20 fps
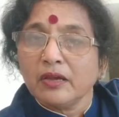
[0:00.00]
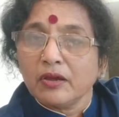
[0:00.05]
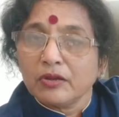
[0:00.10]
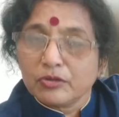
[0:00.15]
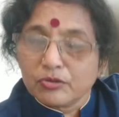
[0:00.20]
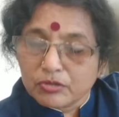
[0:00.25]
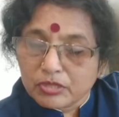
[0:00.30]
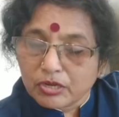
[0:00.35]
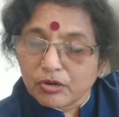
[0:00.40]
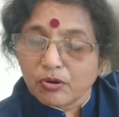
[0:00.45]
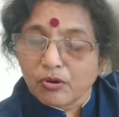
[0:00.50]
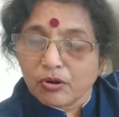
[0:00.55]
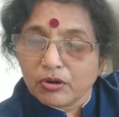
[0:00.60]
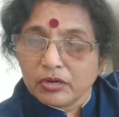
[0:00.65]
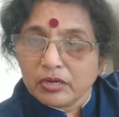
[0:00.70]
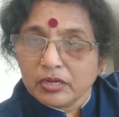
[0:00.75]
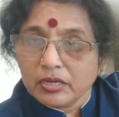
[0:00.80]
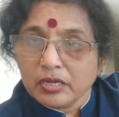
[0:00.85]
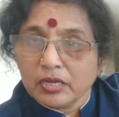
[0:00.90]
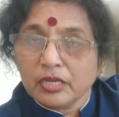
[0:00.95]
to the
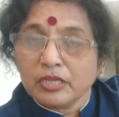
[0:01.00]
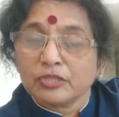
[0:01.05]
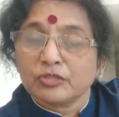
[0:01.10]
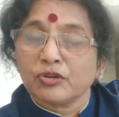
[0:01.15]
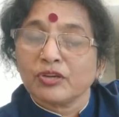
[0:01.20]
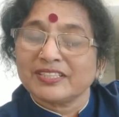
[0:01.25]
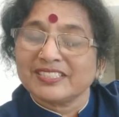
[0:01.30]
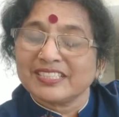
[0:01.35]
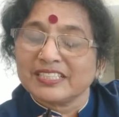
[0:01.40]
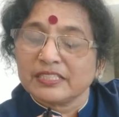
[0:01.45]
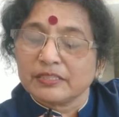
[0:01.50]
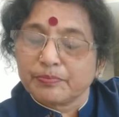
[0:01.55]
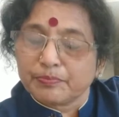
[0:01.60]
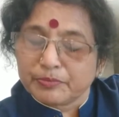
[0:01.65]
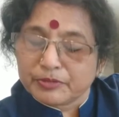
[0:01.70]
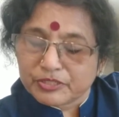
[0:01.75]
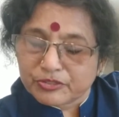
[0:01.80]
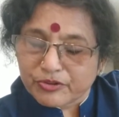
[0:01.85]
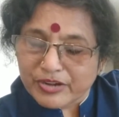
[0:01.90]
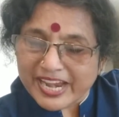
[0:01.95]
road. So it's a
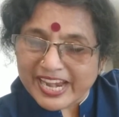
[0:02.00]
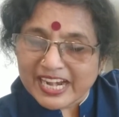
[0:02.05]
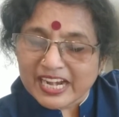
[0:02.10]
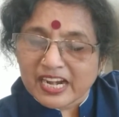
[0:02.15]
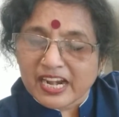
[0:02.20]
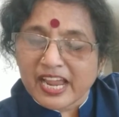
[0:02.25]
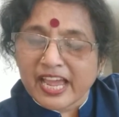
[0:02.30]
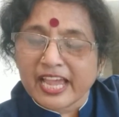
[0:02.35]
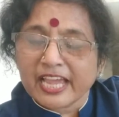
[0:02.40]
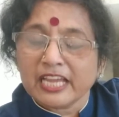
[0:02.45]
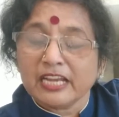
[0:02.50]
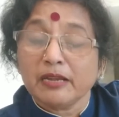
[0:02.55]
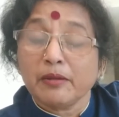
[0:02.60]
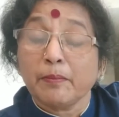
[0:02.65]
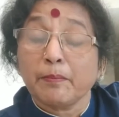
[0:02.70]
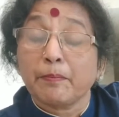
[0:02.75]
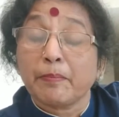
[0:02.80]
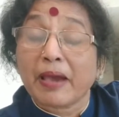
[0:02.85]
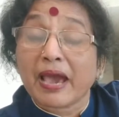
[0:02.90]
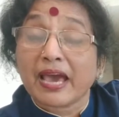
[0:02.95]
straight
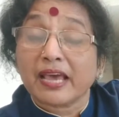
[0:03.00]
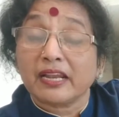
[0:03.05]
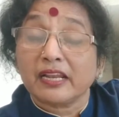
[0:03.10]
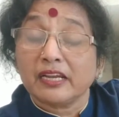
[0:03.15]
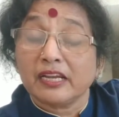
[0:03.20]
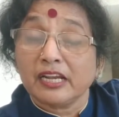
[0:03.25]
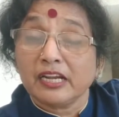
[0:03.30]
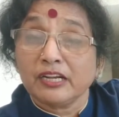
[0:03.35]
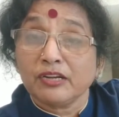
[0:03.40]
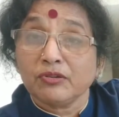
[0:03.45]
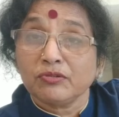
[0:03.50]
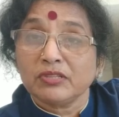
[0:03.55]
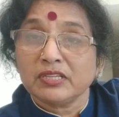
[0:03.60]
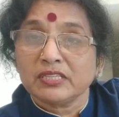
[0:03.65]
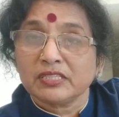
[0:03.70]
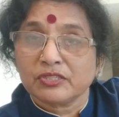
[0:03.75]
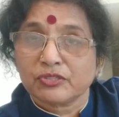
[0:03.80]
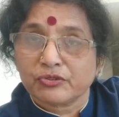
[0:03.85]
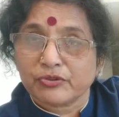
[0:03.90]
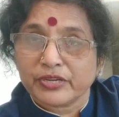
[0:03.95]
line parallel to the
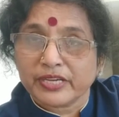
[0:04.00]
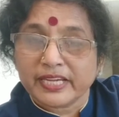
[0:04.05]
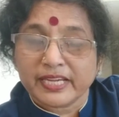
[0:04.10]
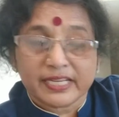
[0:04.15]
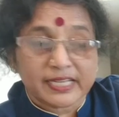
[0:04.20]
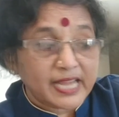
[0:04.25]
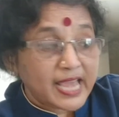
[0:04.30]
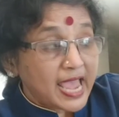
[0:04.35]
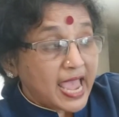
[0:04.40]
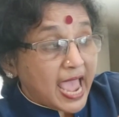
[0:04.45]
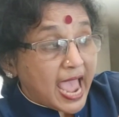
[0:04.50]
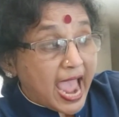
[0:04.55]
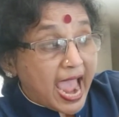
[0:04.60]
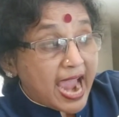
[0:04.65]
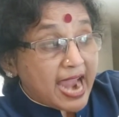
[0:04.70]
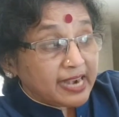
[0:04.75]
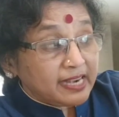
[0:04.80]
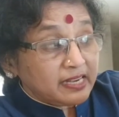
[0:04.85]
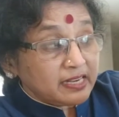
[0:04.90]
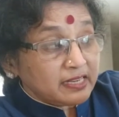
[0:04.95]
street
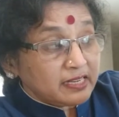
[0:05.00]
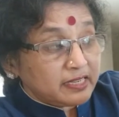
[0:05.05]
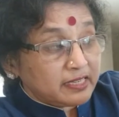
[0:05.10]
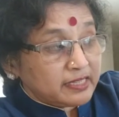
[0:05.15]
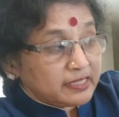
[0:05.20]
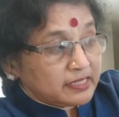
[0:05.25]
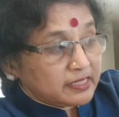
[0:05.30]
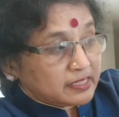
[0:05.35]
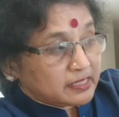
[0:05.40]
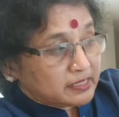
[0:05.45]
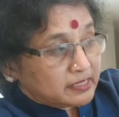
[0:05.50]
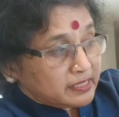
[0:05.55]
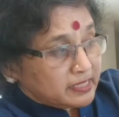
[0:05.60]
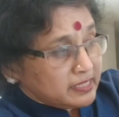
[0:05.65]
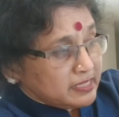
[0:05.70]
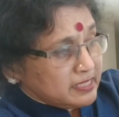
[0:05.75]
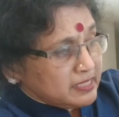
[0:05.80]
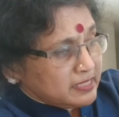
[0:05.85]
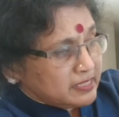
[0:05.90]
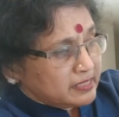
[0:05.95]
at a
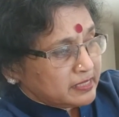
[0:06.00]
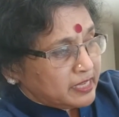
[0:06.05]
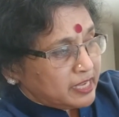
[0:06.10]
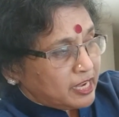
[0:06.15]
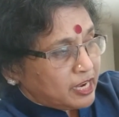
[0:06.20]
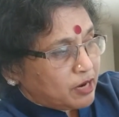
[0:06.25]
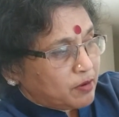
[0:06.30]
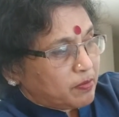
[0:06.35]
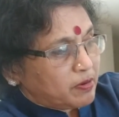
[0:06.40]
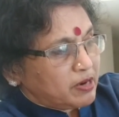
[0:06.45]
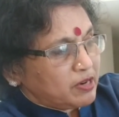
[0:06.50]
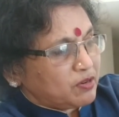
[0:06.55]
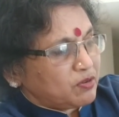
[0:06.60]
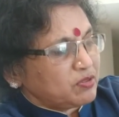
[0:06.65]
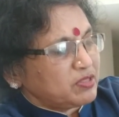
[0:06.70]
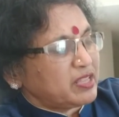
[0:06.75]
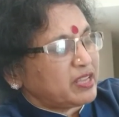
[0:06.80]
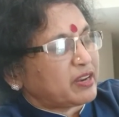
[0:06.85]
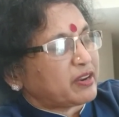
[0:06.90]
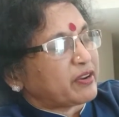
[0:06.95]
distance equal to
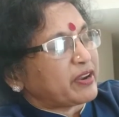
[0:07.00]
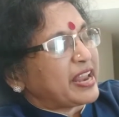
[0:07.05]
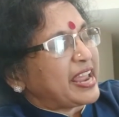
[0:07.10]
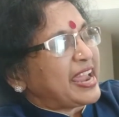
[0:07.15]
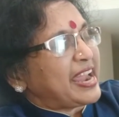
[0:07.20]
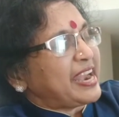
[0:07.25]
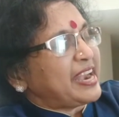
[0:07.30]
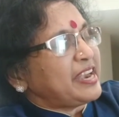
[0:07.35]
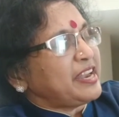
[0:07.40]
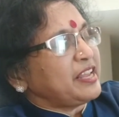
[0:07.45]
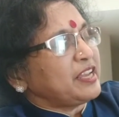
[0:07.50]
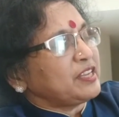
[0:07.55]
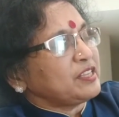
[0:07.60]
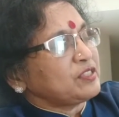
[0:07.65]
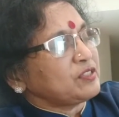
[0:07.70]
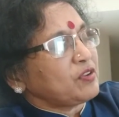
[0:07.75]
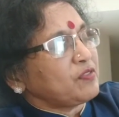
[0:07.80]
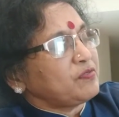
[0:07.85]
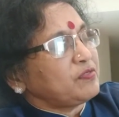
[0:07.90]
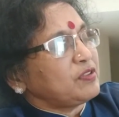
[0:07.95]
the radius
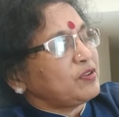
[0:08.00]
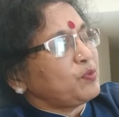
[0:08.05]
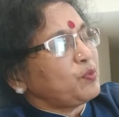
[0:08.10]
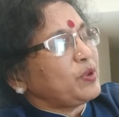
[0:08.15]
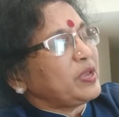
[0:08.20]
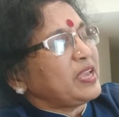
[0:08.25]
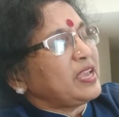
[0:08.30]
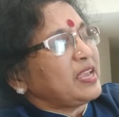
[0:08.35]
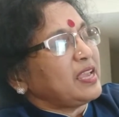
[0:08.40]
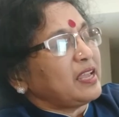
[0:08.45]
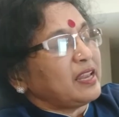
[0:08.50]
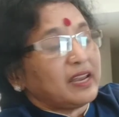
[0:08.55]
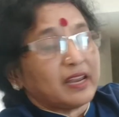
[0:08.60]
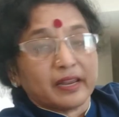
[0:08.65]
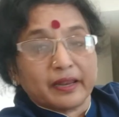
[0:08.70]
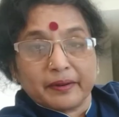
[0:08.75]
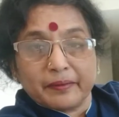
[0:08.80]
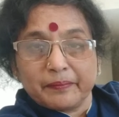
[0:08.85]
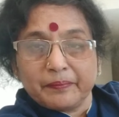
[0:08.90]
of the wheel.